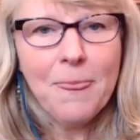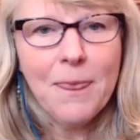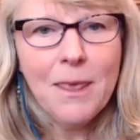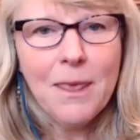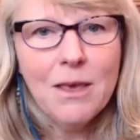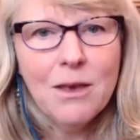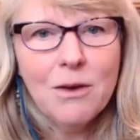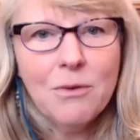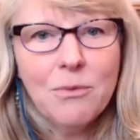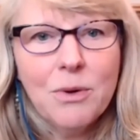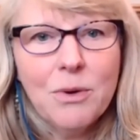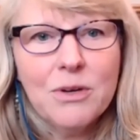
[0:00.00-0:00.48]

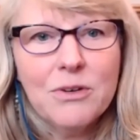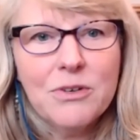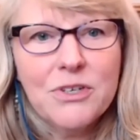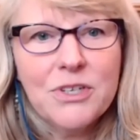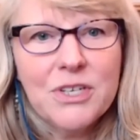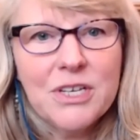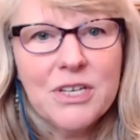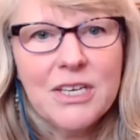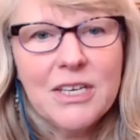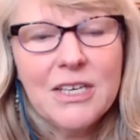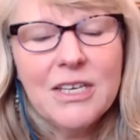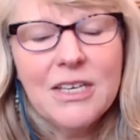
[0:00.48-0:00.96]
where
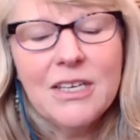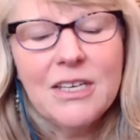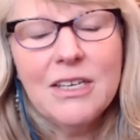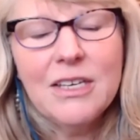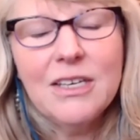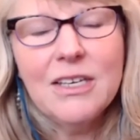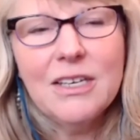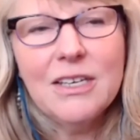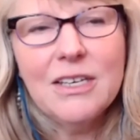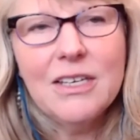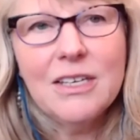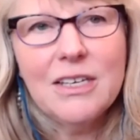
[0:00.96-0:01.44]

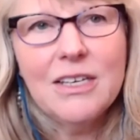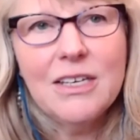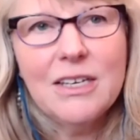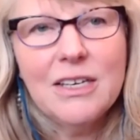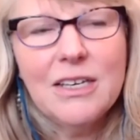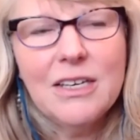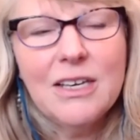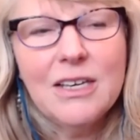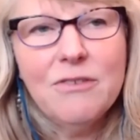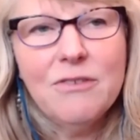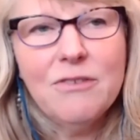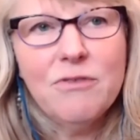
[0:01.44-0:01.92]
she
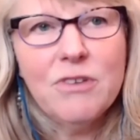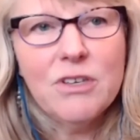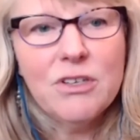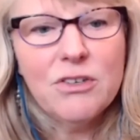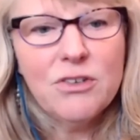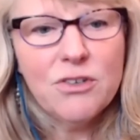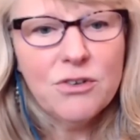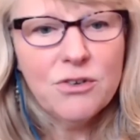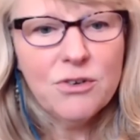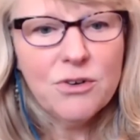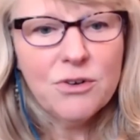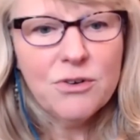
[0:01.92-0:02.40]

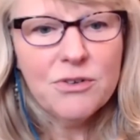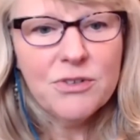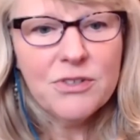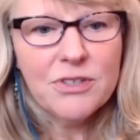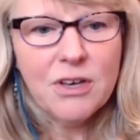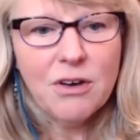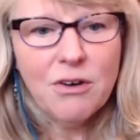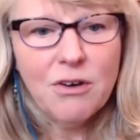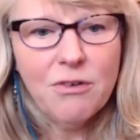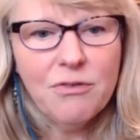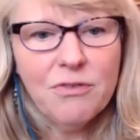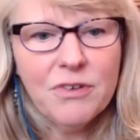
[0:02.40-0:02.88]
envisioned
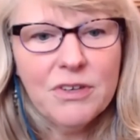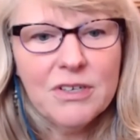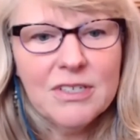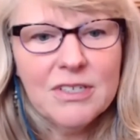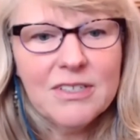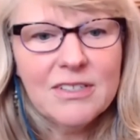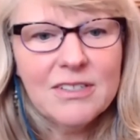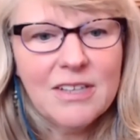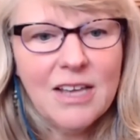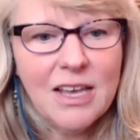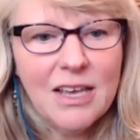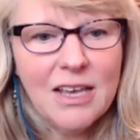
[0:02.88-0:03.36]
herself in a
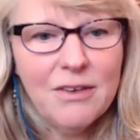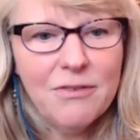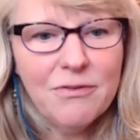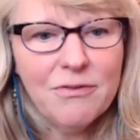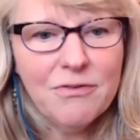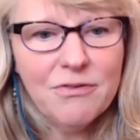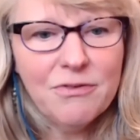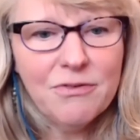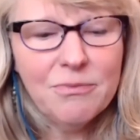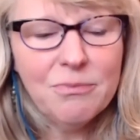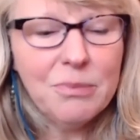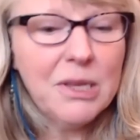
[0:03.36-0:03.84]
safe
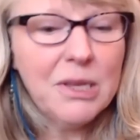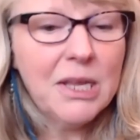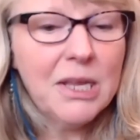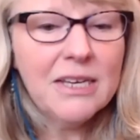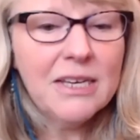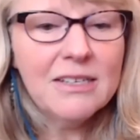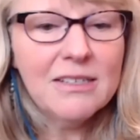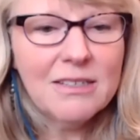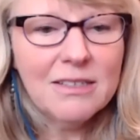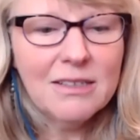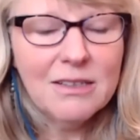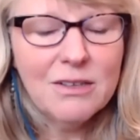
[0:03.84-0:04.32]

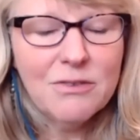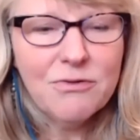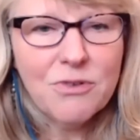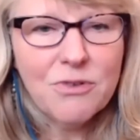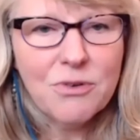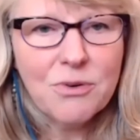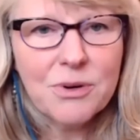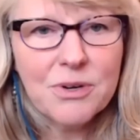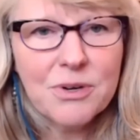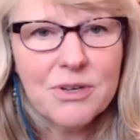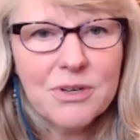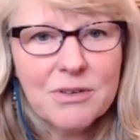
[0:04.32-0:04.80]
place in the
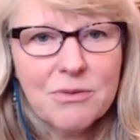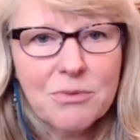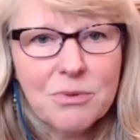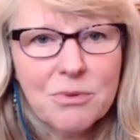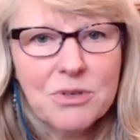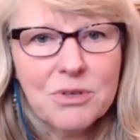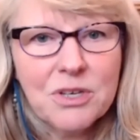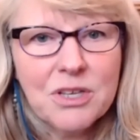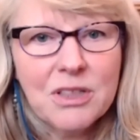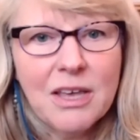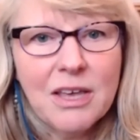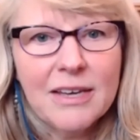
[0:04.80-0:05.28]
forest where
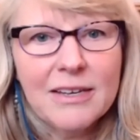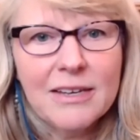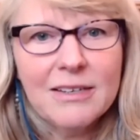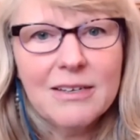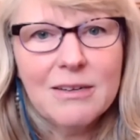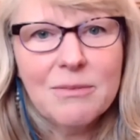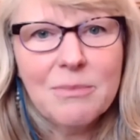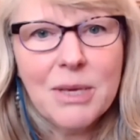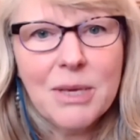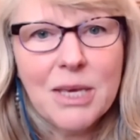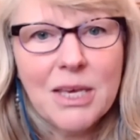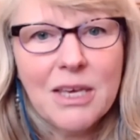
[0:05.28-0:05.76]
she liked to
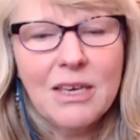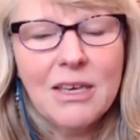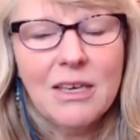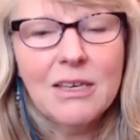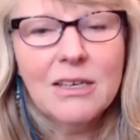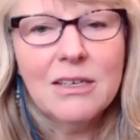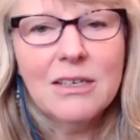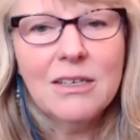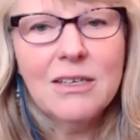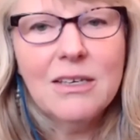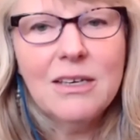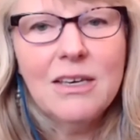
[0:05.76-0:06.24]
be.
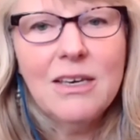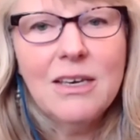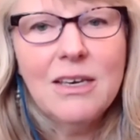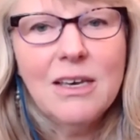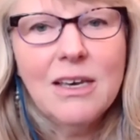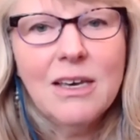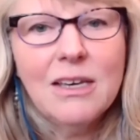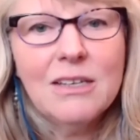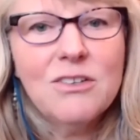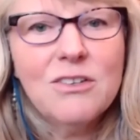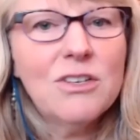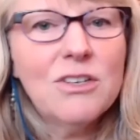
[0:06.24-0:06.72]

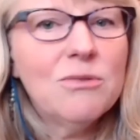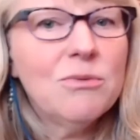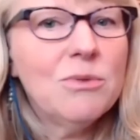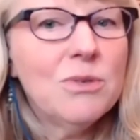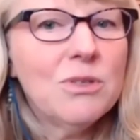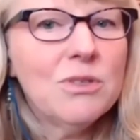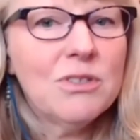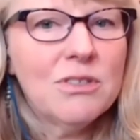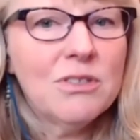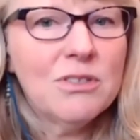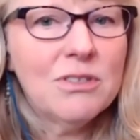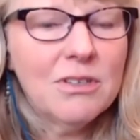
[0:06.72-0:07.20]
And she
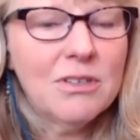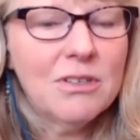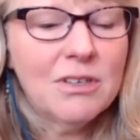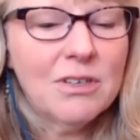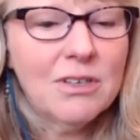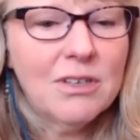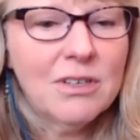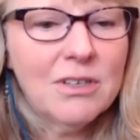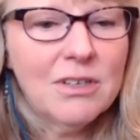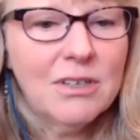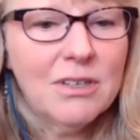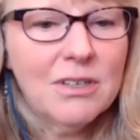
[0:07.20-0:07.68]
was
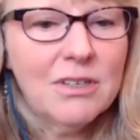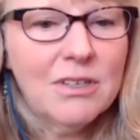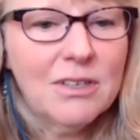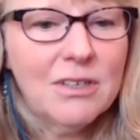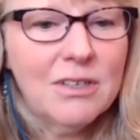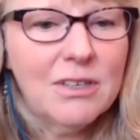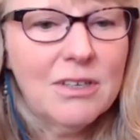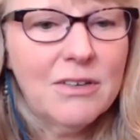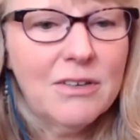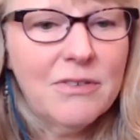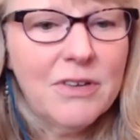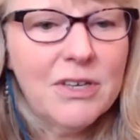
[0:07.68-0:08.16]

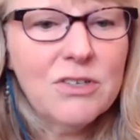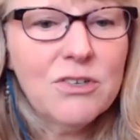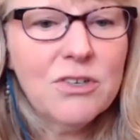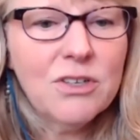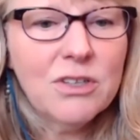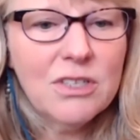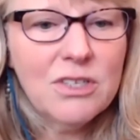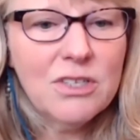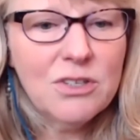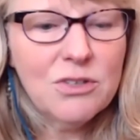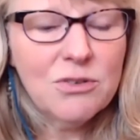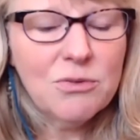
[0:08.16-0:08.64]

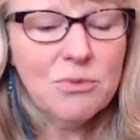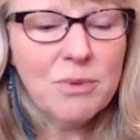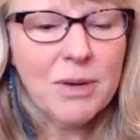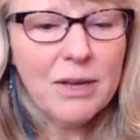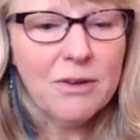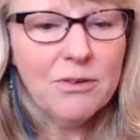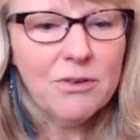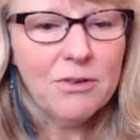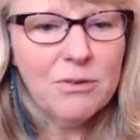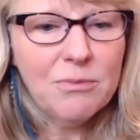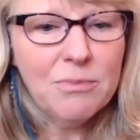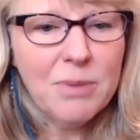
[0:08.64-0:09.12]
eventually
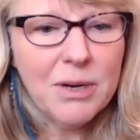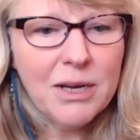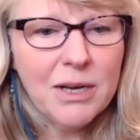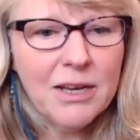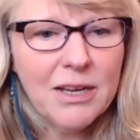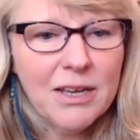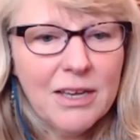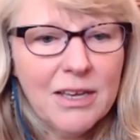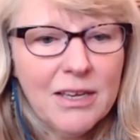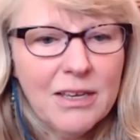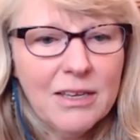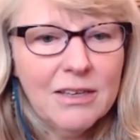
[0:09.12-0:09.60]
surrounded
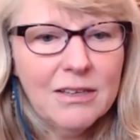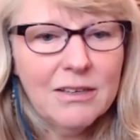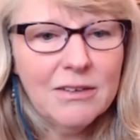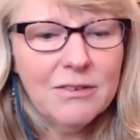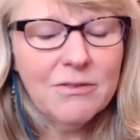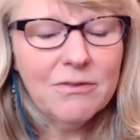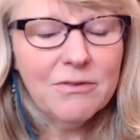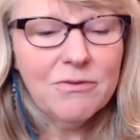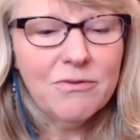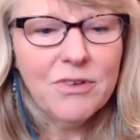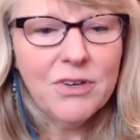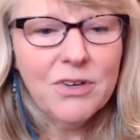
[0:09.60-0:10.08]
by
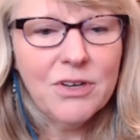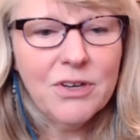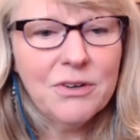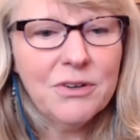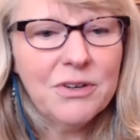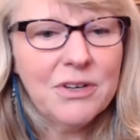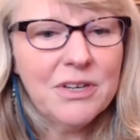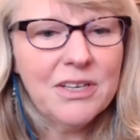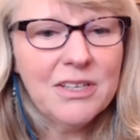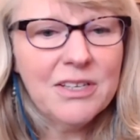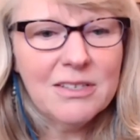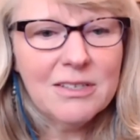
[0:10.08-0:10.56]

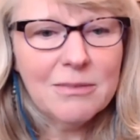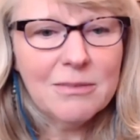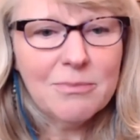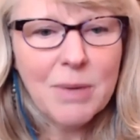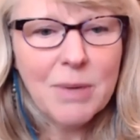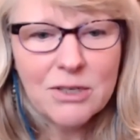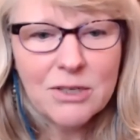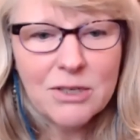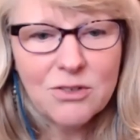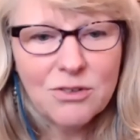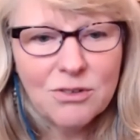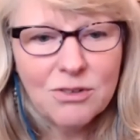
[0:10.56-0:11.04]
very
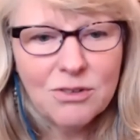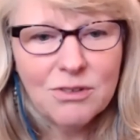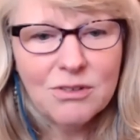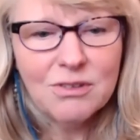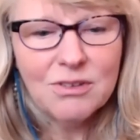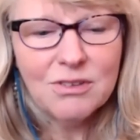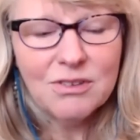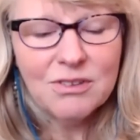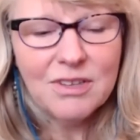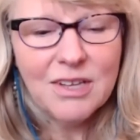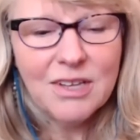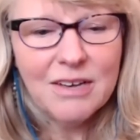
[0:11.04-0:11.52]

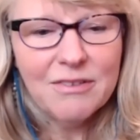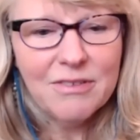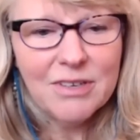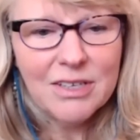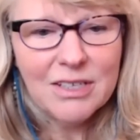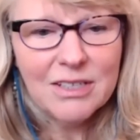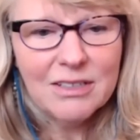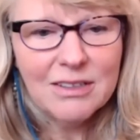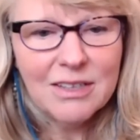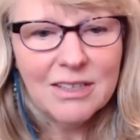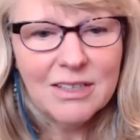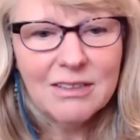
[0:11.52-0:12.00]
special,
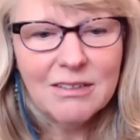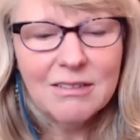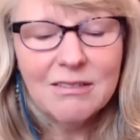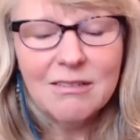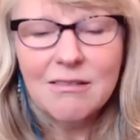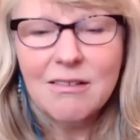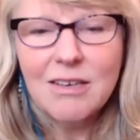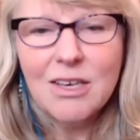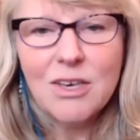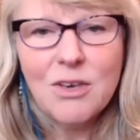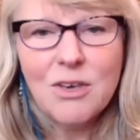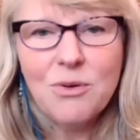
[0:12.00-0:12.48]
loving little
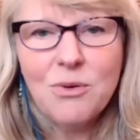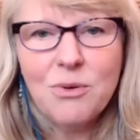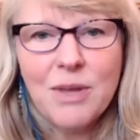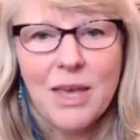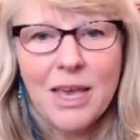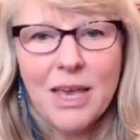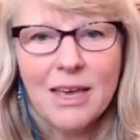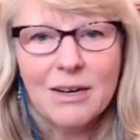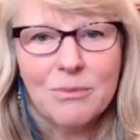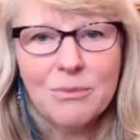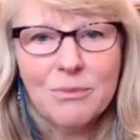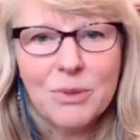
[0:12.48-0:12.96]
cute
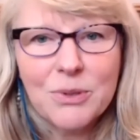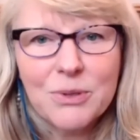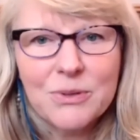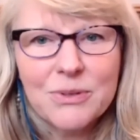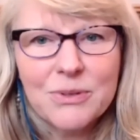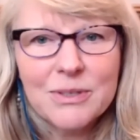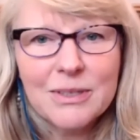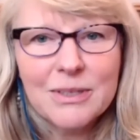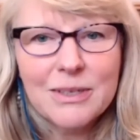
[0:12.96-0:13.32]
animals,